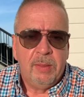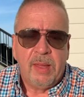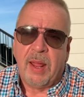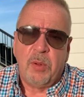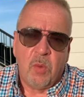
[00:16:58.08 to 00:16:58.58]

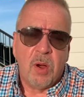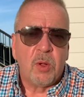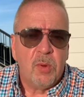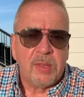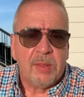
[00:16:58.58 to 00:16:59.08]
that I've been
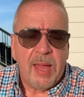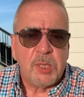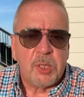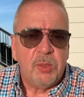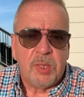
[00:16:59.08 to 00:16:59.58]
working with the
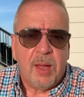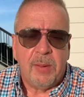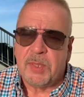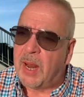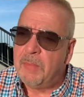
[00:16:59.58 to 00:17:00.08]
last 2
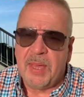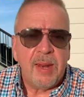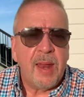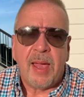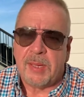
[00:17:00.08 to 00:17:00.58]
times, and I'm
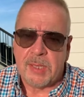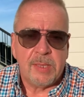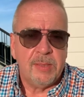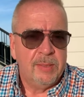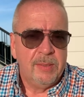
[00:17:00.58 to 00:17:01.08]
being
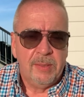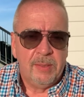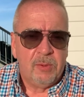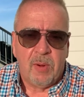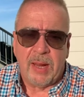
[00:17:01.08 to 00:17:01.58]
nice
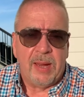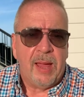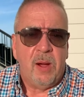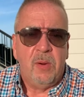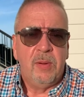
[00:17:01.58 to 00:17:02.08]
right
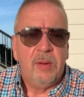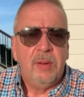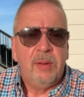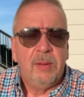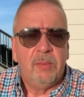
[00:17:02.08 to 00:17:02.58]
now
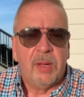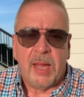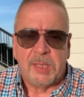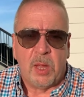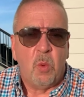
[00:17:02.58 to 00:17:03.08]
when I
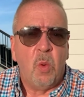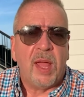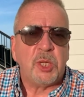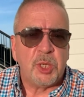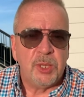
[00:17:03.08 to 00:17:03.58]
say
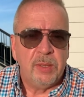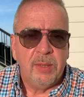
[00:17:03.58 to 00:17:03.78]
witch,